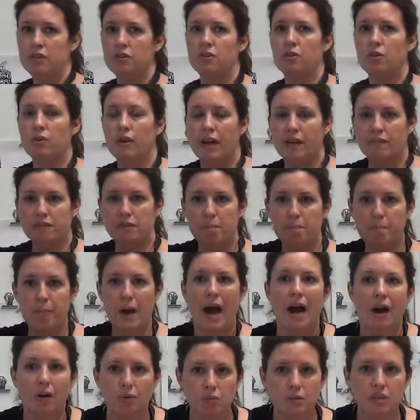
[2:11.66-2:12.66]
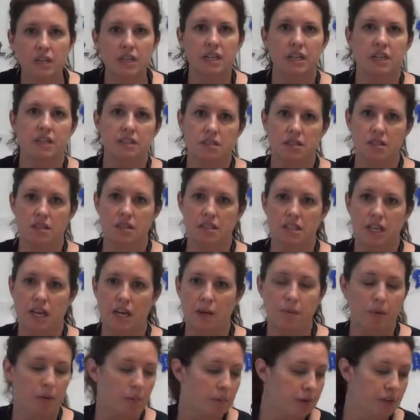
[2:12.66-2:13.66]
you don't have to pound it into the
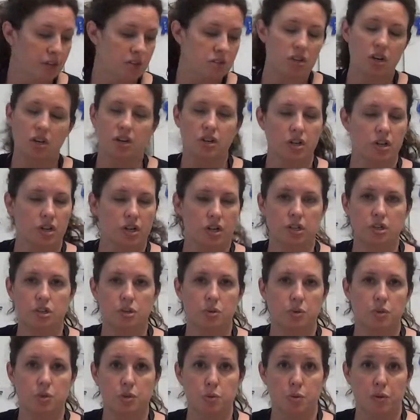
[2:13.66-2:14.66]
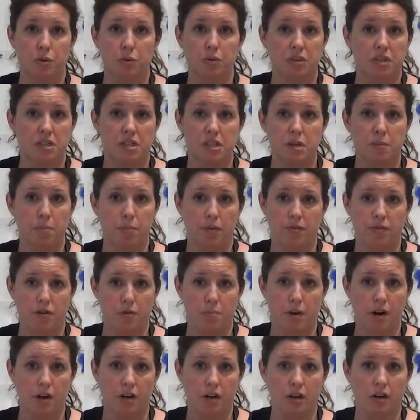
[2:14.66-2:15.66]
table because all you're going to do is ruin the tip of your
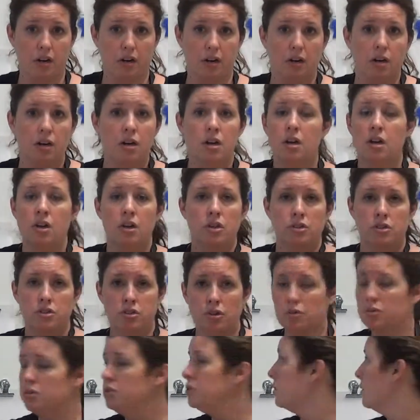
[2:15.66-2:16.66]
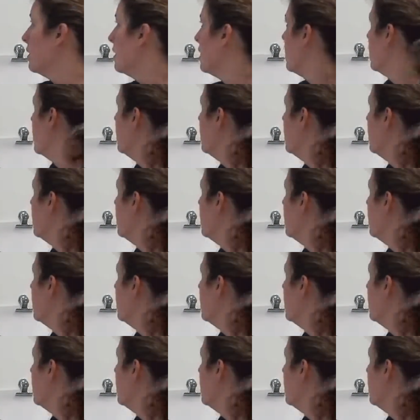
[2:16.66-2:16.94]
marker. Don't do it.